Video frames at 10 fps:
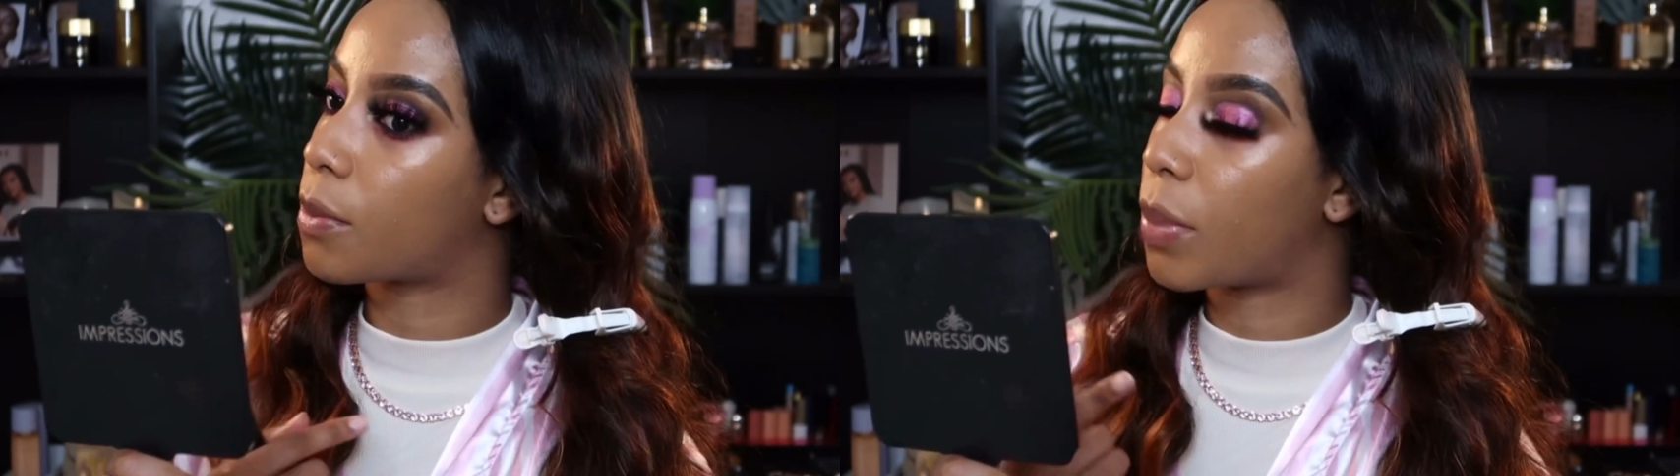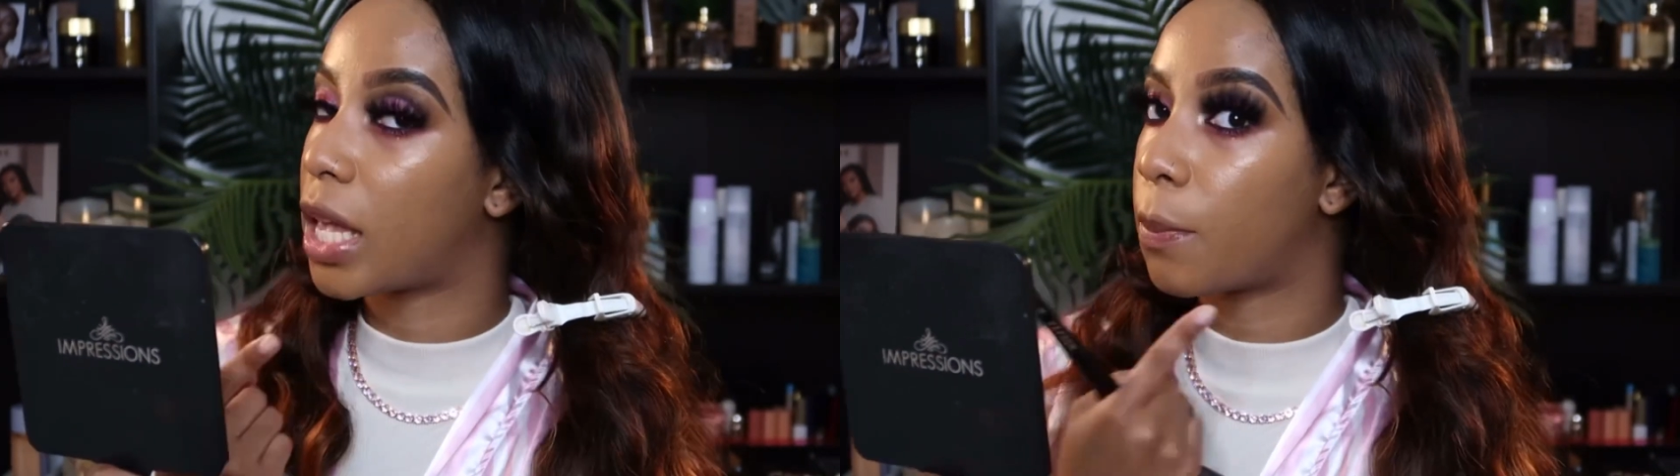
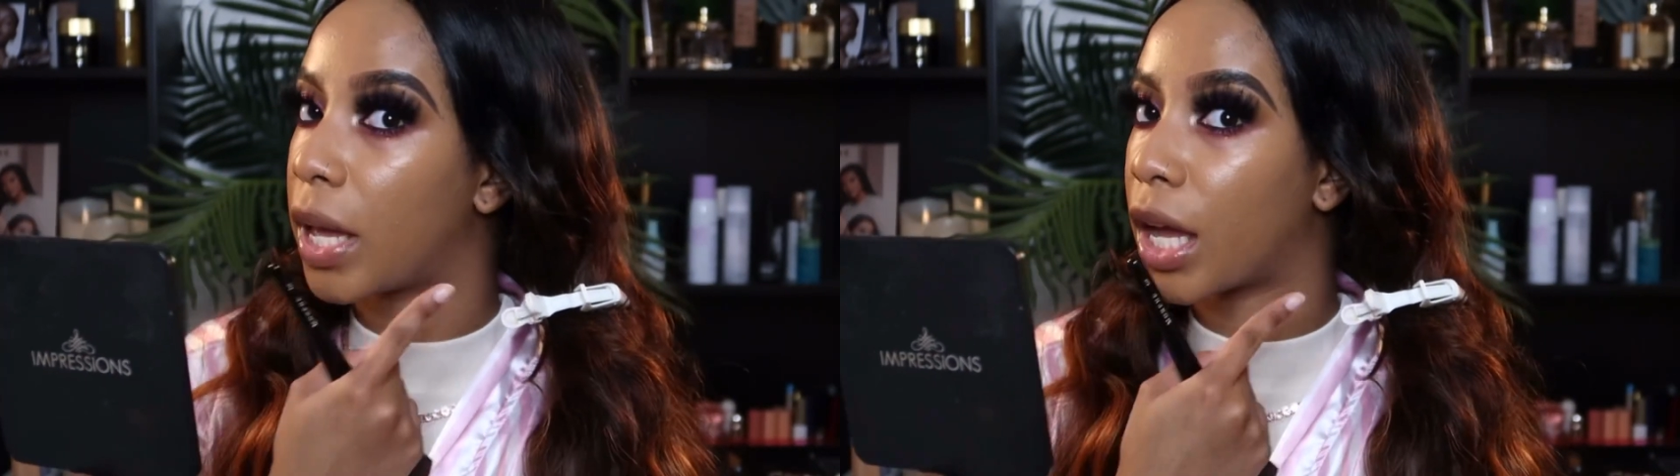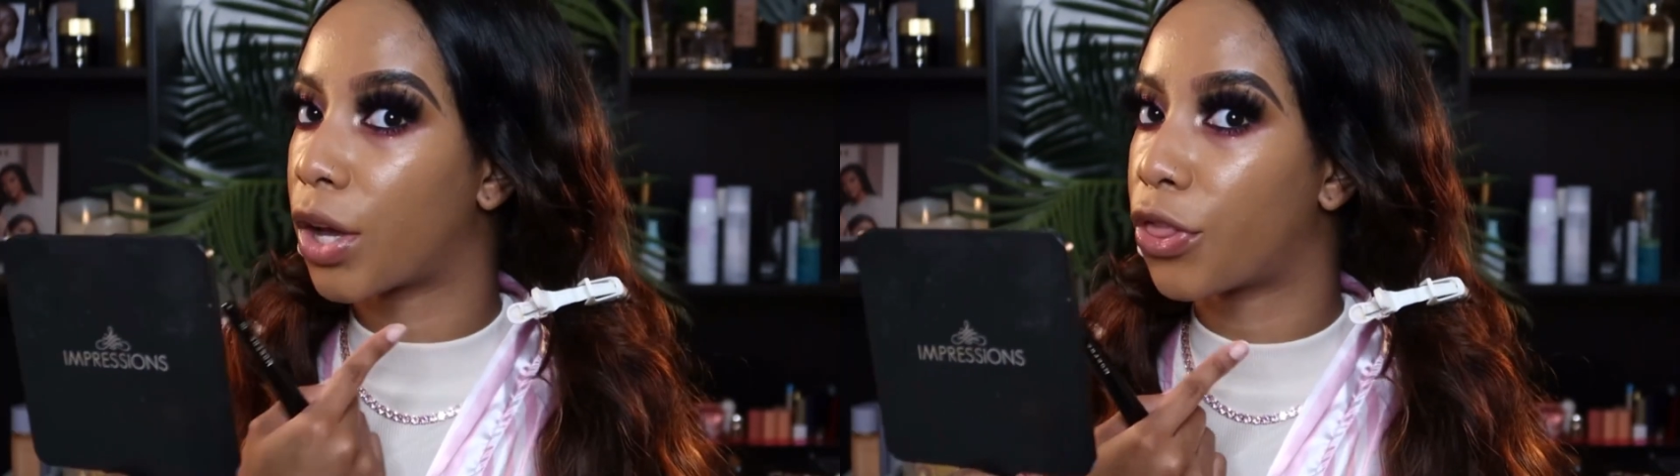
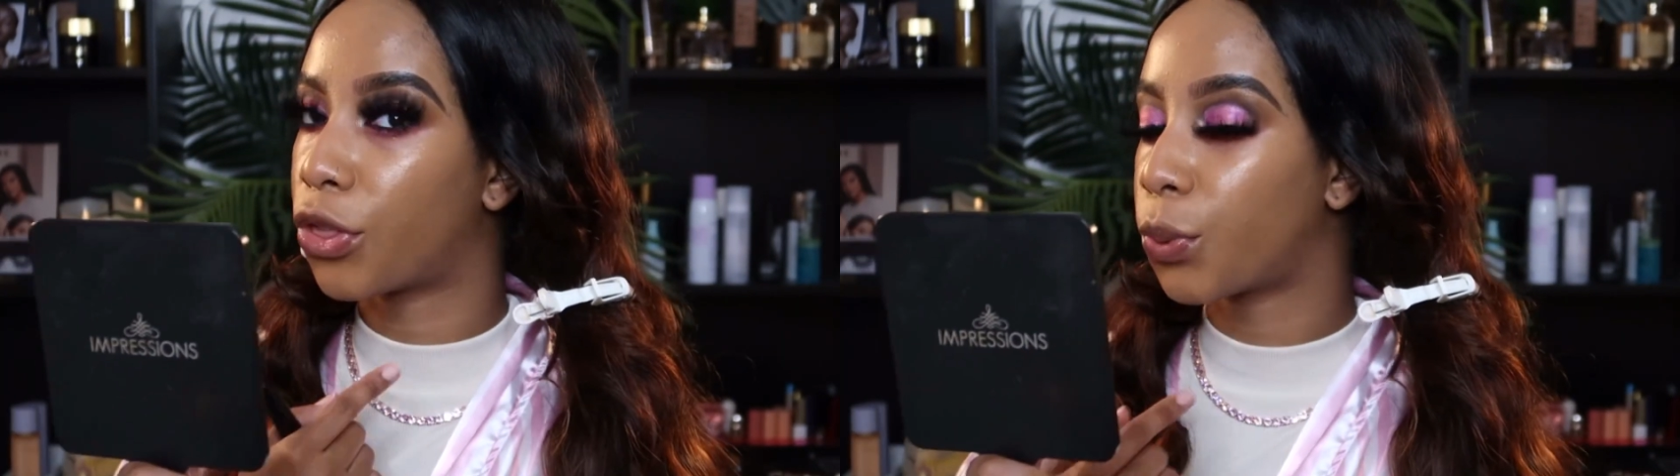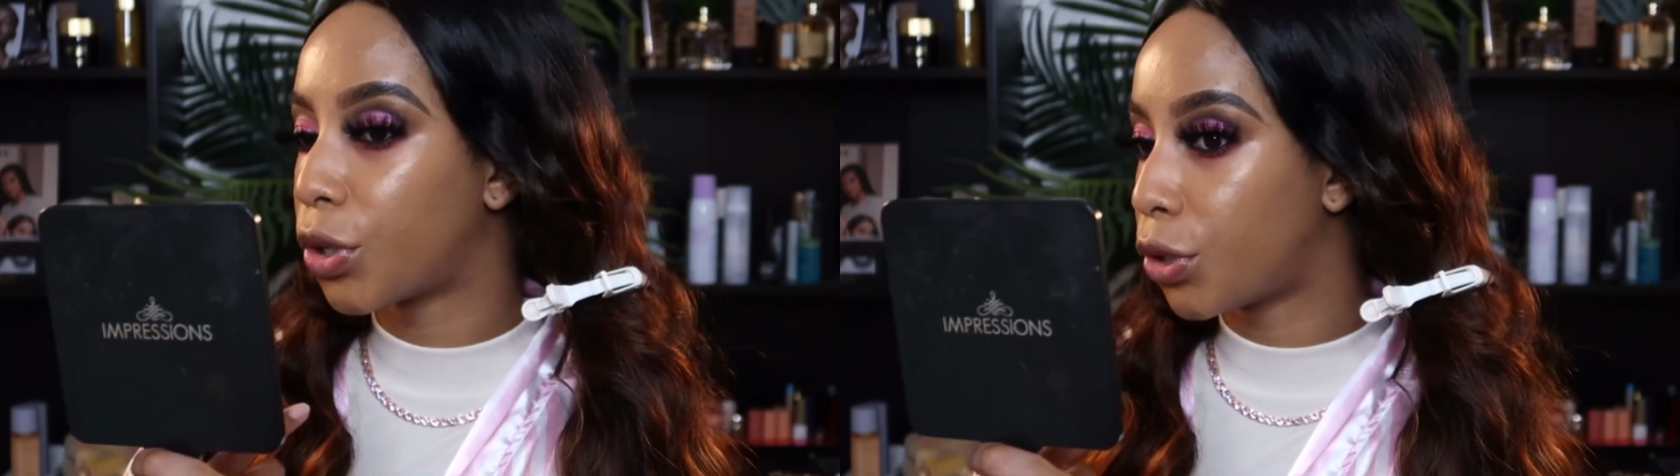peeping
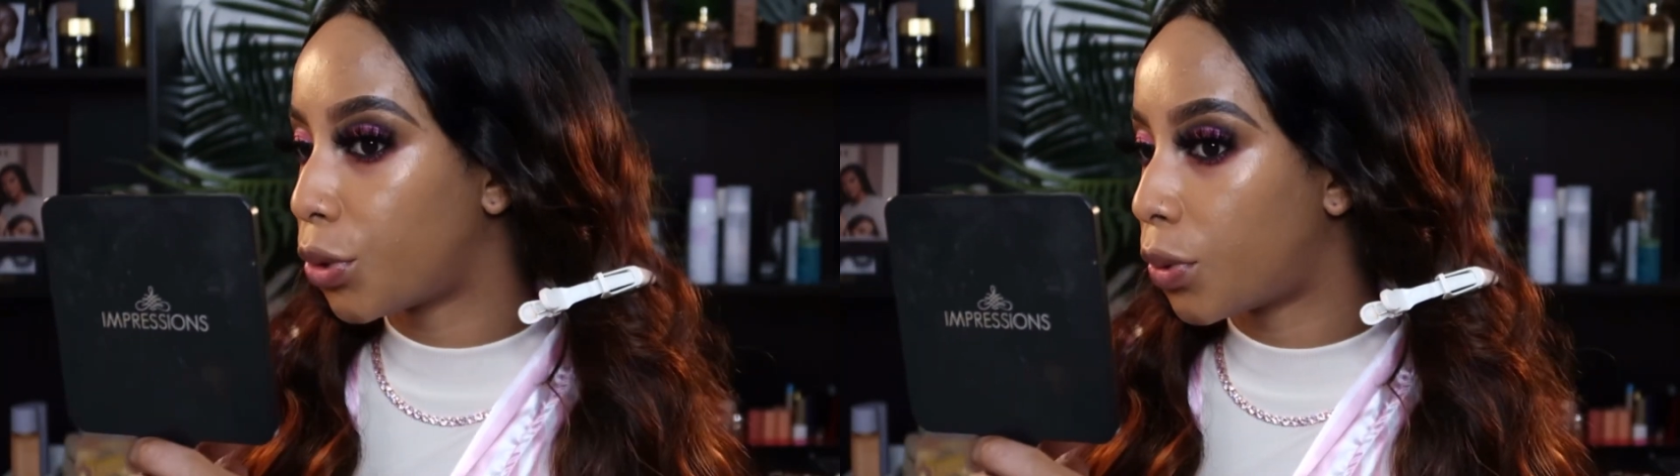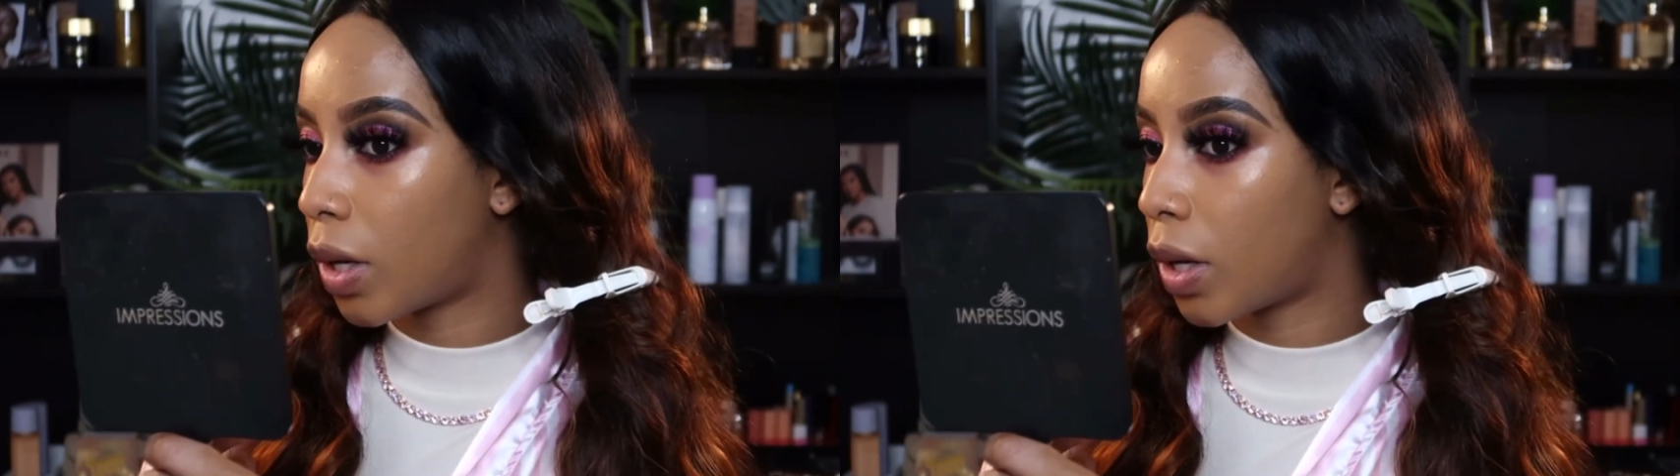through.